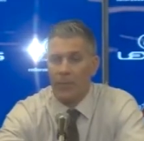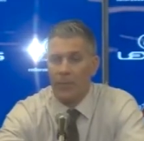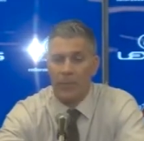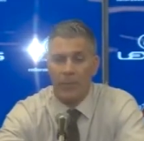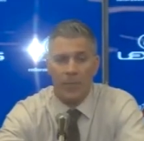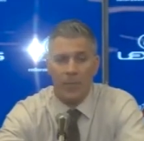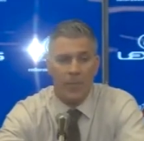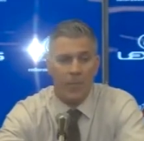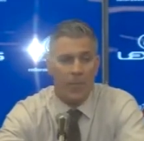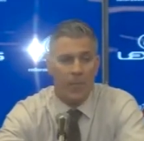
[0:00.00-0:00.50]

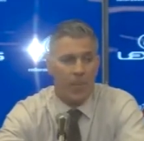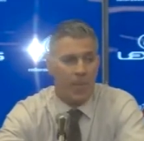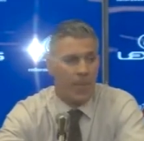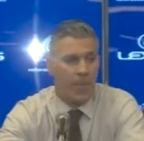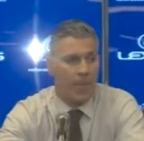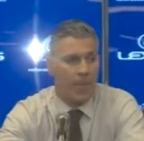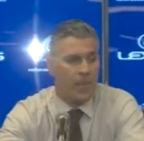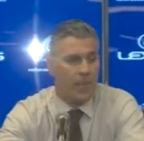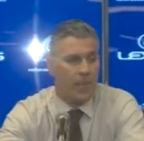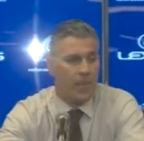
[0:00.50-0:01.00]

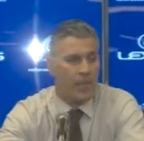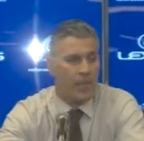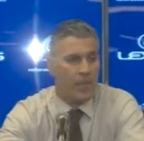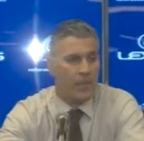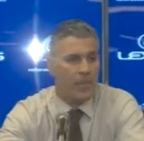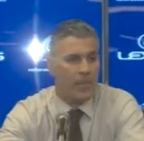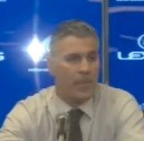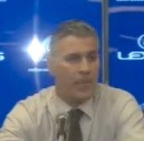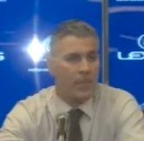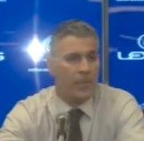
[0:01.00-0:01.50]

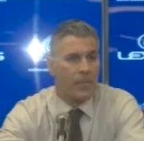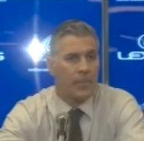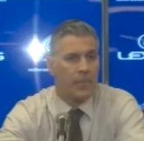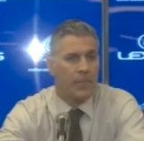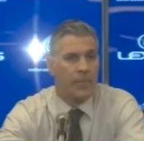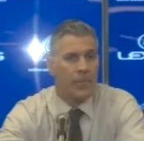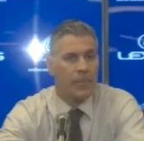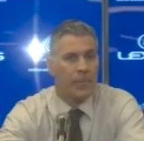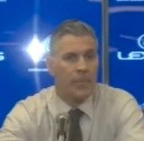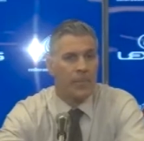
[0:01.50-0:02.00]

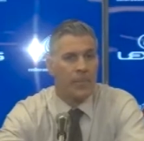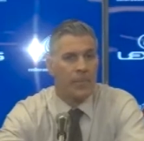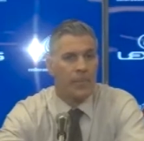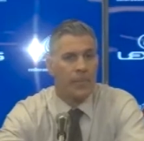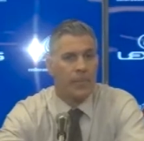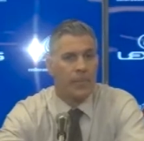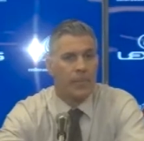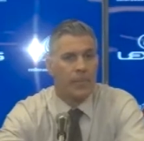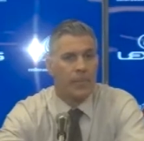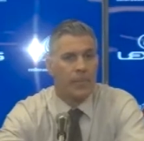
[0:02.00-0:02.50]

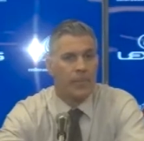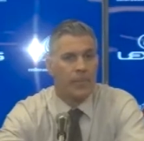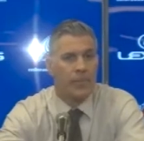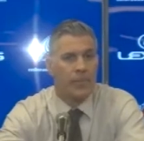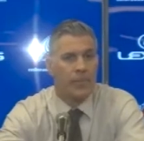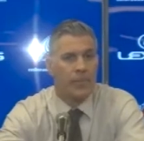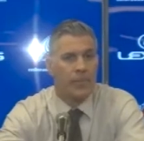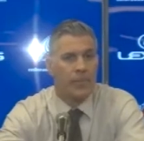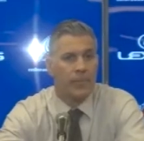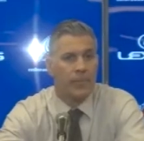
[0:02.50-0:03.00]

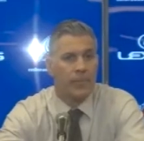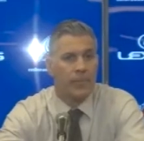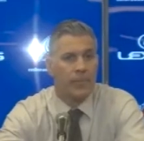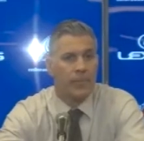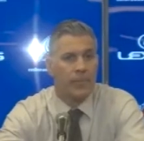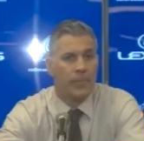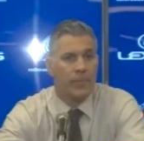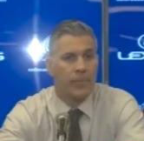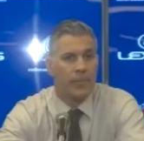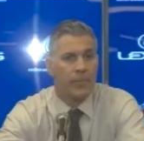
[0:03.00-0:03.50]

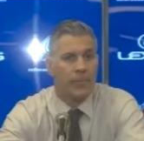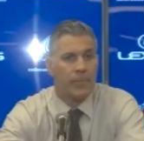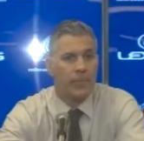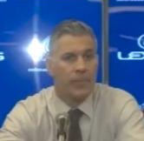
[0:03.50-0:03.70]
(silence)